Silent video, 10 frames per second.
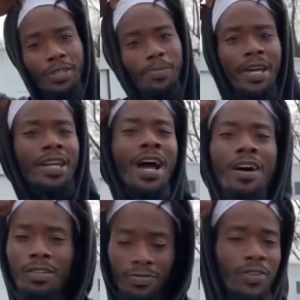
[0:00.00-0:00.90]
man.
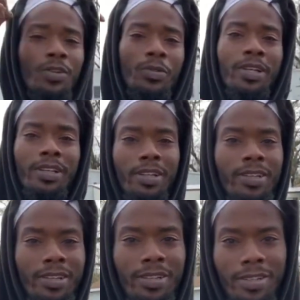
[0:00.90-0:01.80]
Y'all fuck with it.
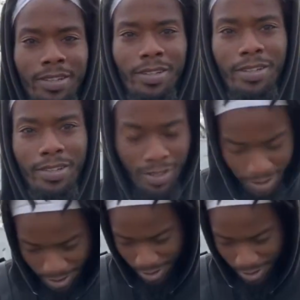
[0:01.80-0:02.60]
Oh yeah. So